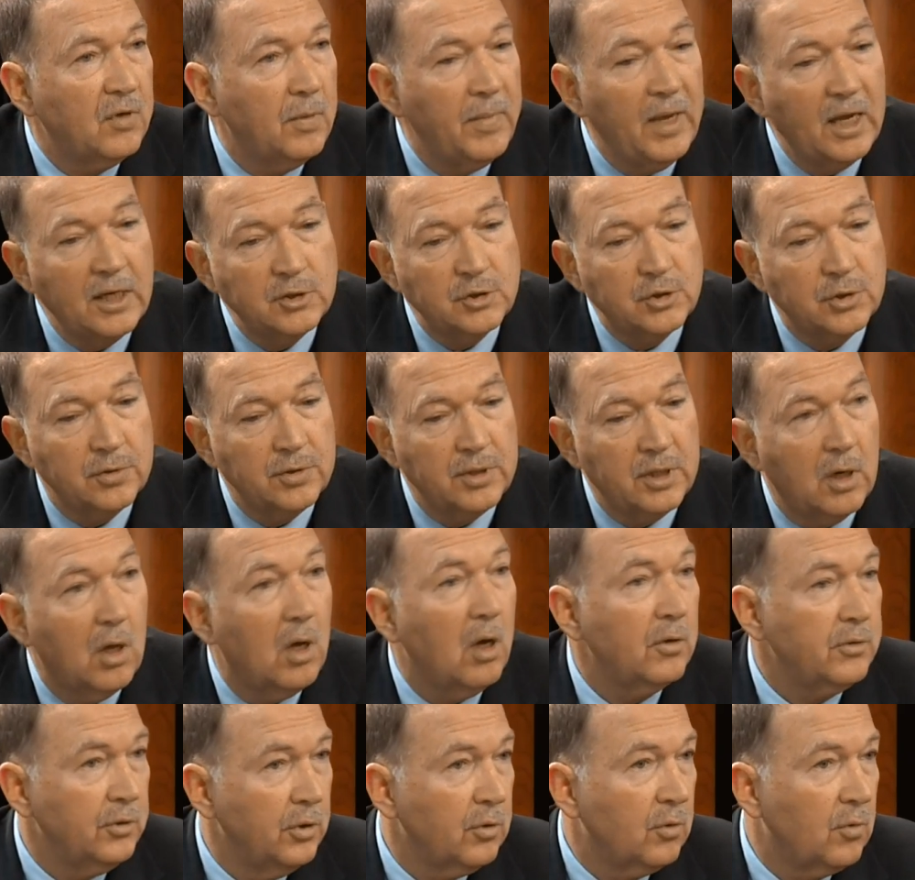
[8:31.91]
to make sure that
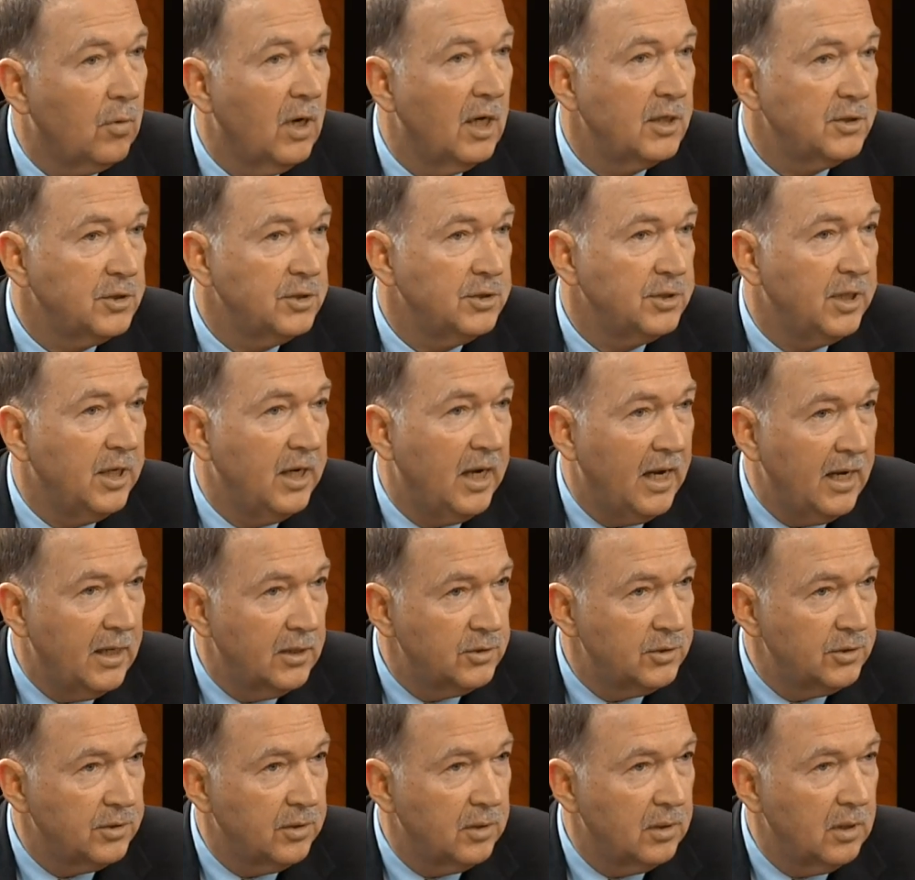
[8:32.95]
all your questions get
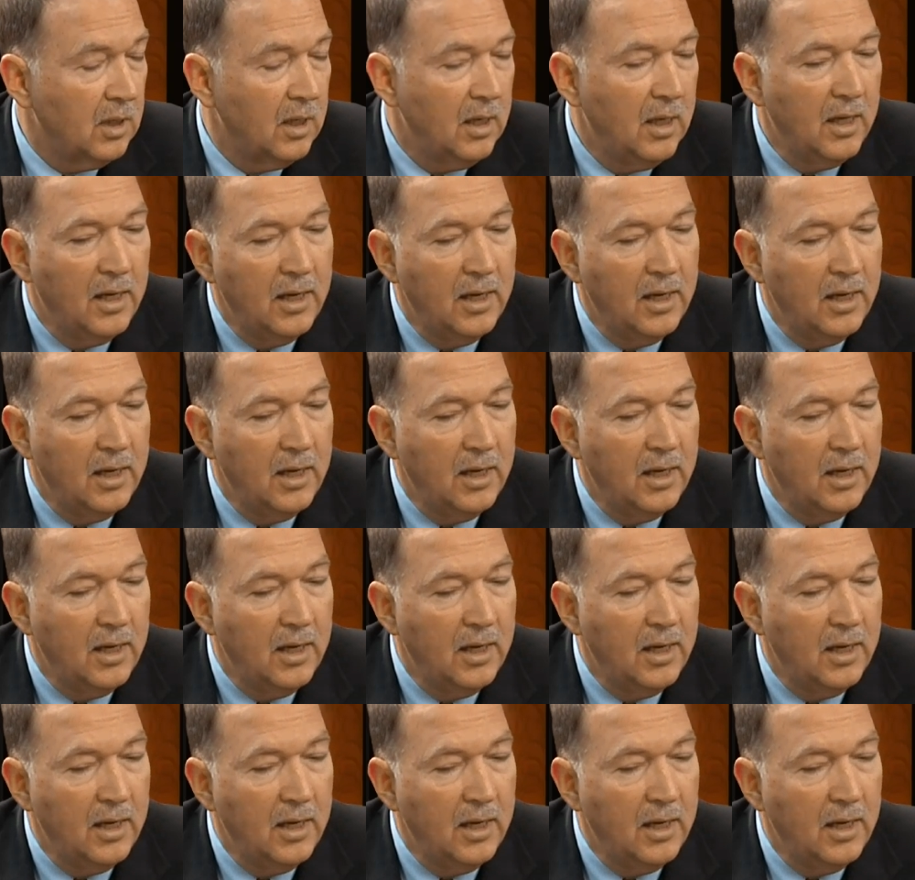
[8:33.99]
answered.